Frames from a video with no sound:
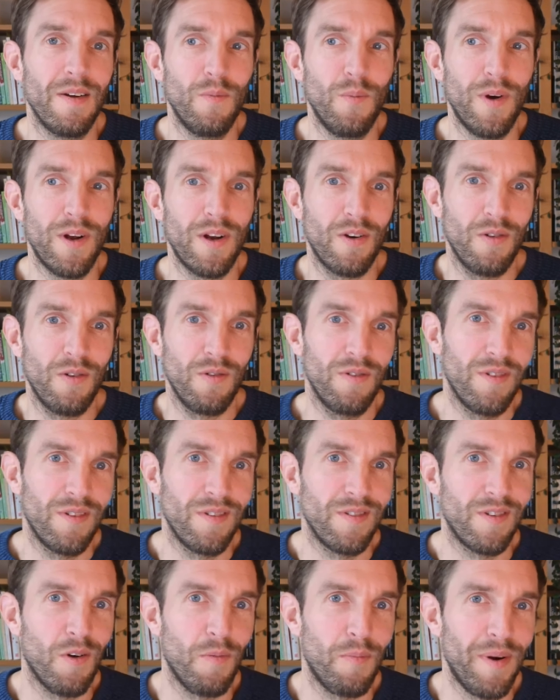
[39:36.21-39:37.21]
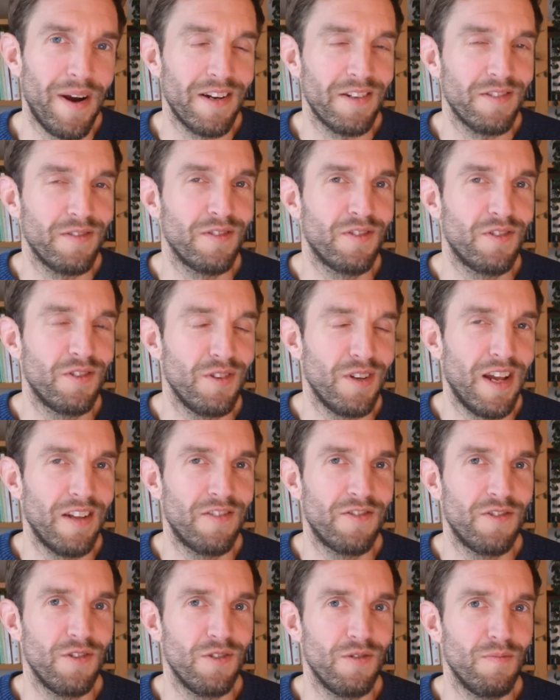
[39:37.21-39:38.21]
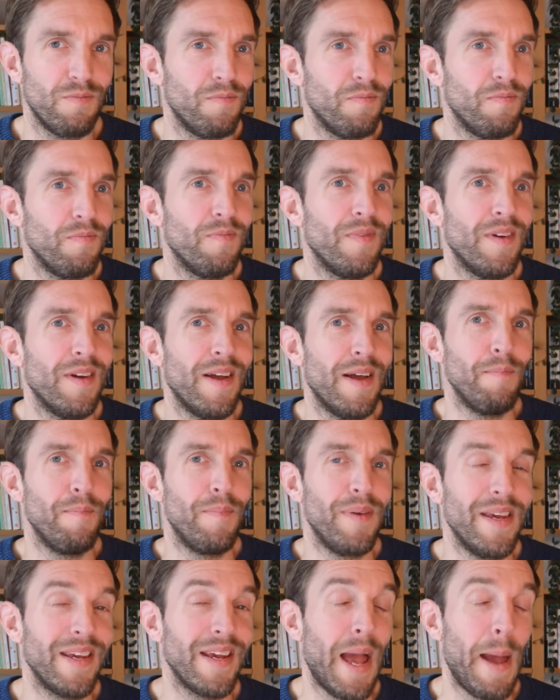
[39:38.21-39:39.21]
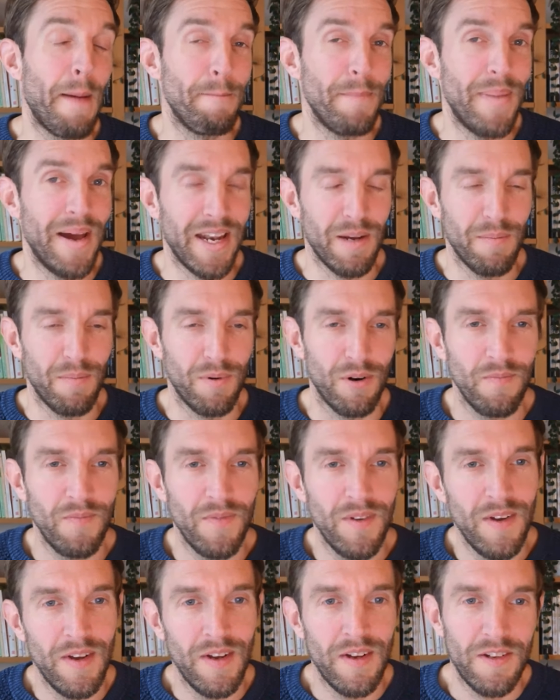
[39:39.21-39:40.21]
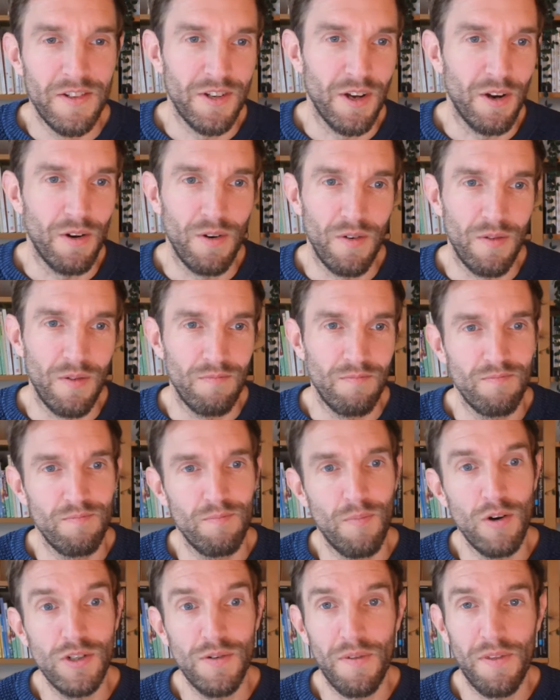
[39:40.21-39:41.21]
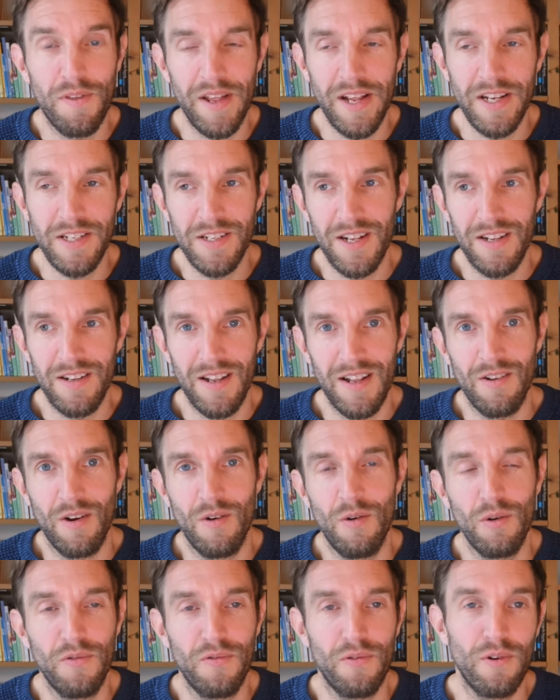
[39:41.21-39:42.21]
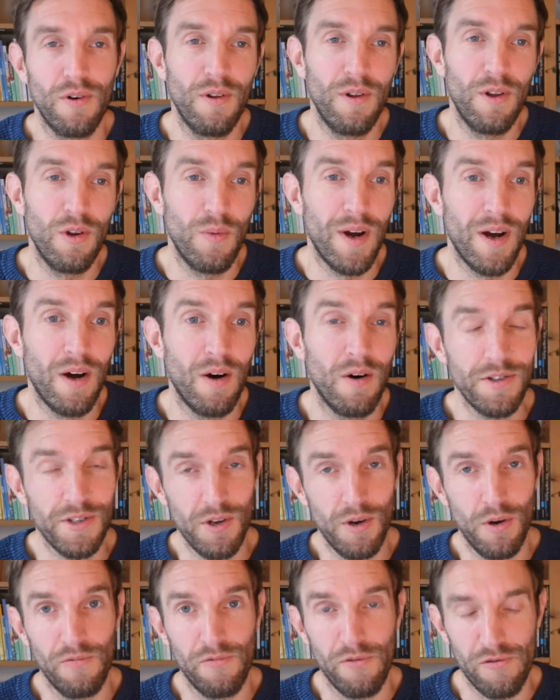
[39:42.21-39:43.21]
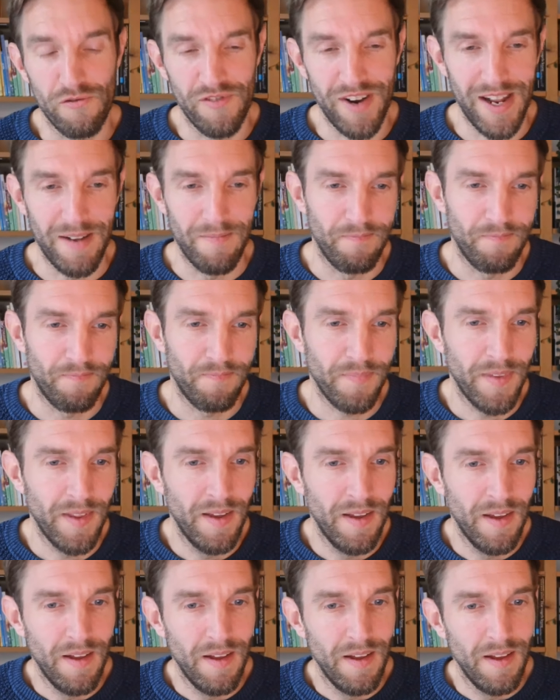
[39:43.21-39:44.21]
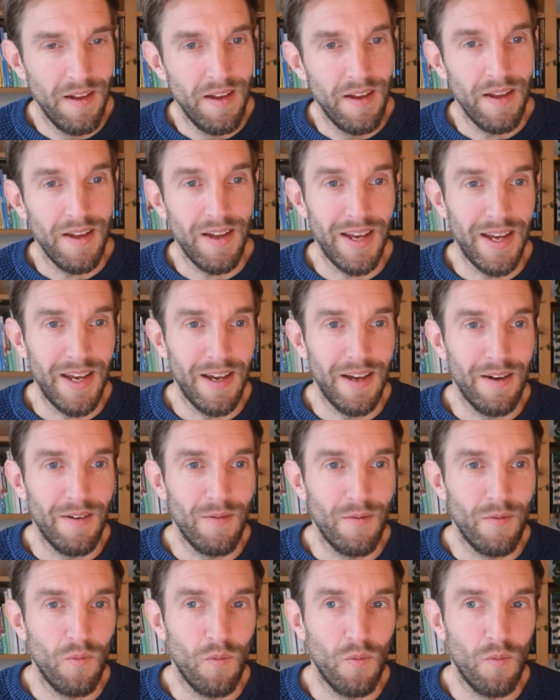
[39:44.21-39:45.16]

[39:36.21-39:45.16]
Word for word: when comparing to it to being embeddable. So most of the things that, that hold for Lua also hold for Wren. Uh,